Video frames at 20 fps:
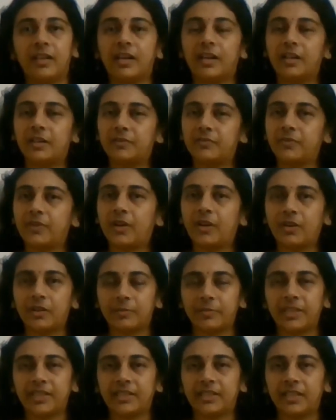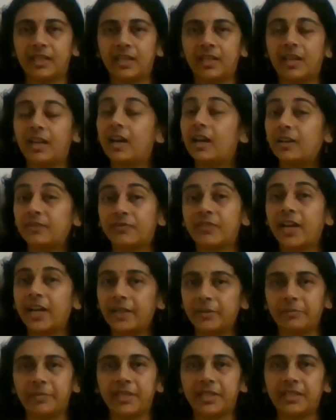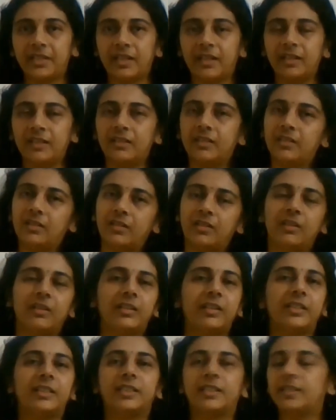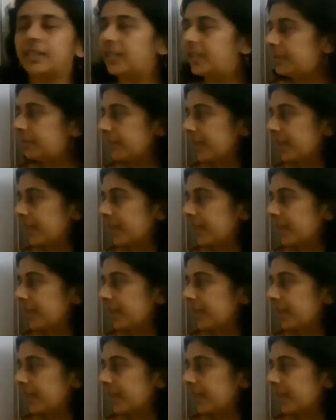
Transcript: alpha and beta, or it